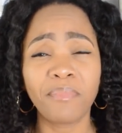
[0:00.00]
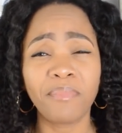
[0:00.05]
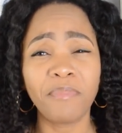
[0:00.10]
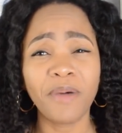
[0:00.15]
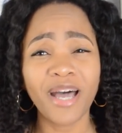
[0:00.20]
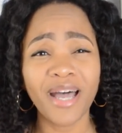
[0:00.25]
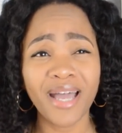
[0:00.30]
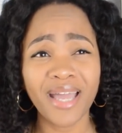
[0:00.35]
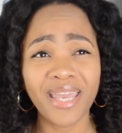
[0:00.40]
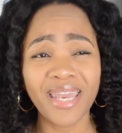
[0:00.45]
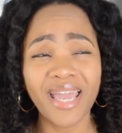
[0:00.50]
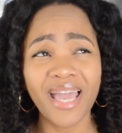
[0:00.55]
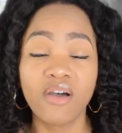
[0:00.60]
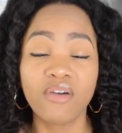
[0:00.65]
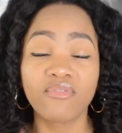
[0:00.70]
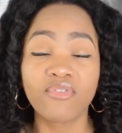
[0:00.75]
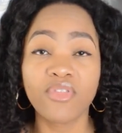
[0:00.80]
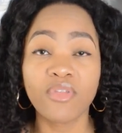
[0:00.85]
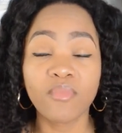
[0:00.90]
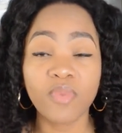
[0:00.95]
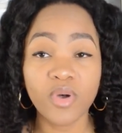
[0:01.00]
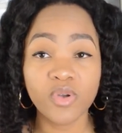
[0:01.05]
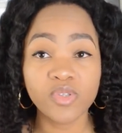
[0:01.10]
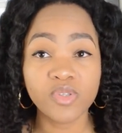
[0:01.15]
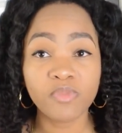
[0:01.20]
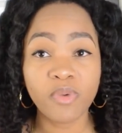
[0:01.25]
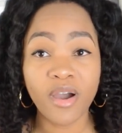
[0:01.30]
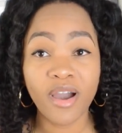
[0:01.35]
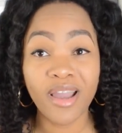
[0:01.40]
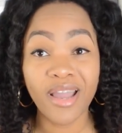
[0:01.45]
but for the
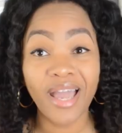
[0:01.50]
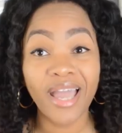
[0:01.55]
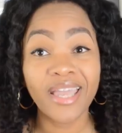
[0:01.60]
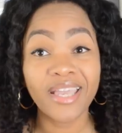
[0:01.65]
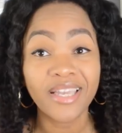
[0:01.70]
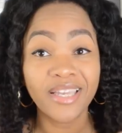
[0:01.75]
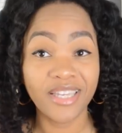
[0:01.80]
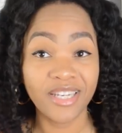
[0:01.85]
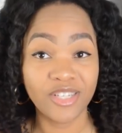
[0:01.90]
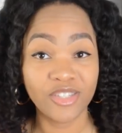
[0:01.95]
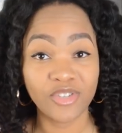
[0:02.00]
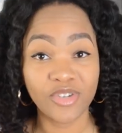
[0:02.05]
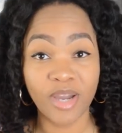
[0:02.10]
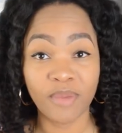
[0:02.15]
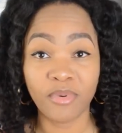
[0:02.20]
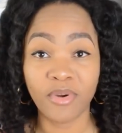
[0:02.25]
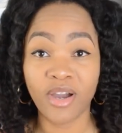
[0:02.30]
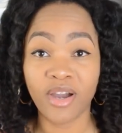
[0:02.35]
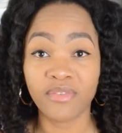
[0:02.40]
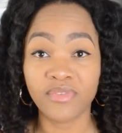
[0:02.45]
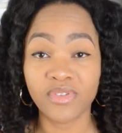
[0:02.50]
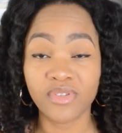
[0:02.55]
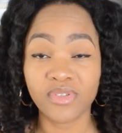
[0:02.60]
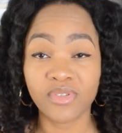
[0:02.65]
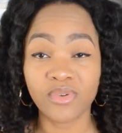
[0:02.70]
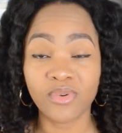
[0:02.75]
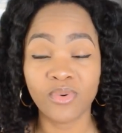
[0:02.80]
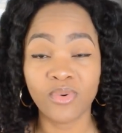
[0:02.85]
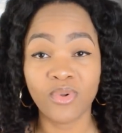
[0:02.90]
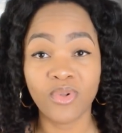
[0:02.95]
most part, I couldn't drop her off to
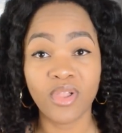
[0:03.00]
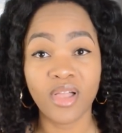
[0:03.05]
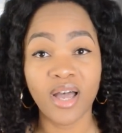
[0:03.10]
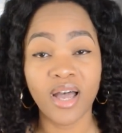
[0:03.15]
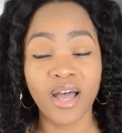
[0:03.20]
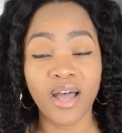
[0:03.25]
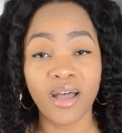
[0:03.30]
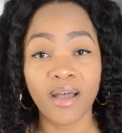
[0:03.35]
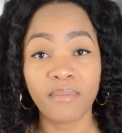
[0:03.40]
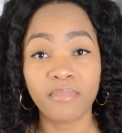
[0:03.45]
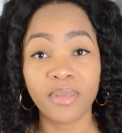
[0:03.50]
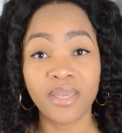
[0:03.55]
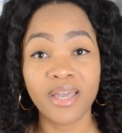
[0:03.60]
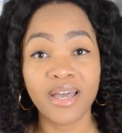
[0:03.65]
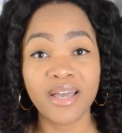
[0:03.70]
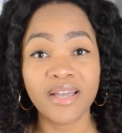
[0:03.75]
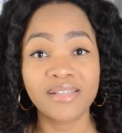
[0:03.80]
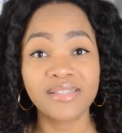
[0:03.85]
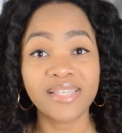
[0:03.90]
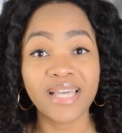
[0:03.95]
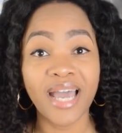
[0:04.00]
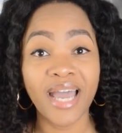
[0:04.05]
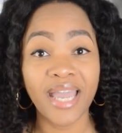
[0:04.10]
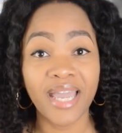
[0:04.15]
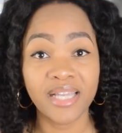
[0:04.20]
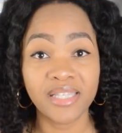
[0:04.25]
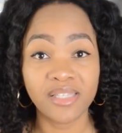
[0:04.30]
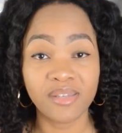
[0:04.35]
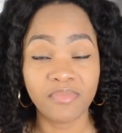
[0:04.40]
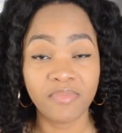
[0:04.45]
school uh, because I
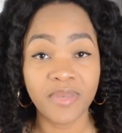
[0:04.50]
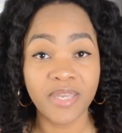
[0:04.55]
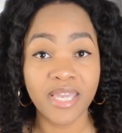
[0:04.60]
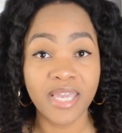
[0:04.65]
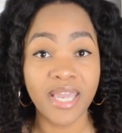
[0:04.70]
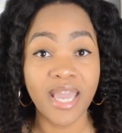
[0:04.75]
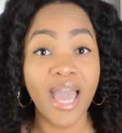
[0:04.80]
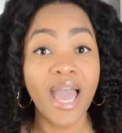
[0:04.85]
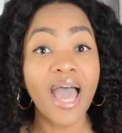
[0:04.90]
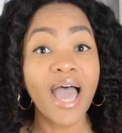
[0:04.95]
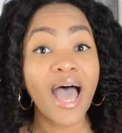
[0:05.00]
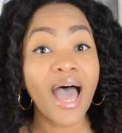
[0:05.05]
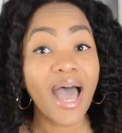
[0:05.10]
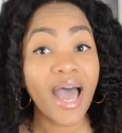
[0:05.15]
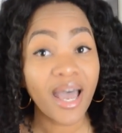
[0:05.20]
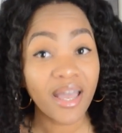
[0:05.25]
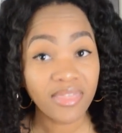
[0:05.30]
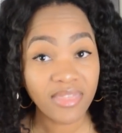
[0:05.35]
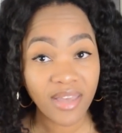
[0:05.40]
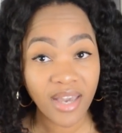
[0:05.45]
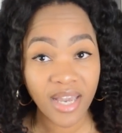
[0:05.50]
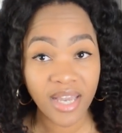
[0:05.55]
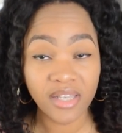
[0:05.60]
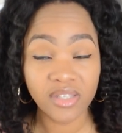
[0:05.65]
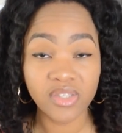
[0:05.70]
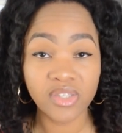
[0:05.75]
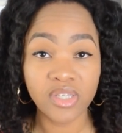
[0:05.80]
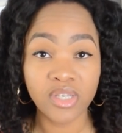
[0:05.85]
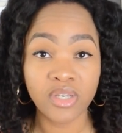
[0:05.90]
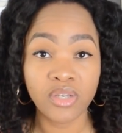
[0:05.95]
had to be at the
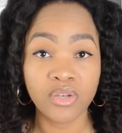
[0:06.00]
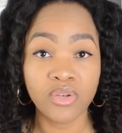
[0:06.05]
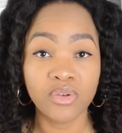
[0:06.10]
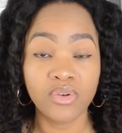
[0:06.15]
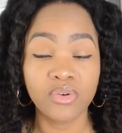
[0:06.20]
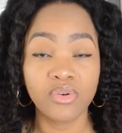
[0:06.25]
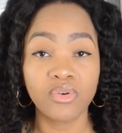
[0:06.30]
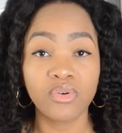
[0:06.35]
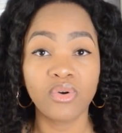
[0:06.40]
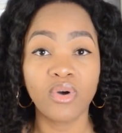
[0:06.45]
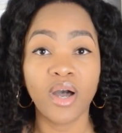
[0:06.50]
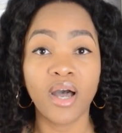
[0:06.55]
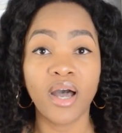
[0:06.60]
ICU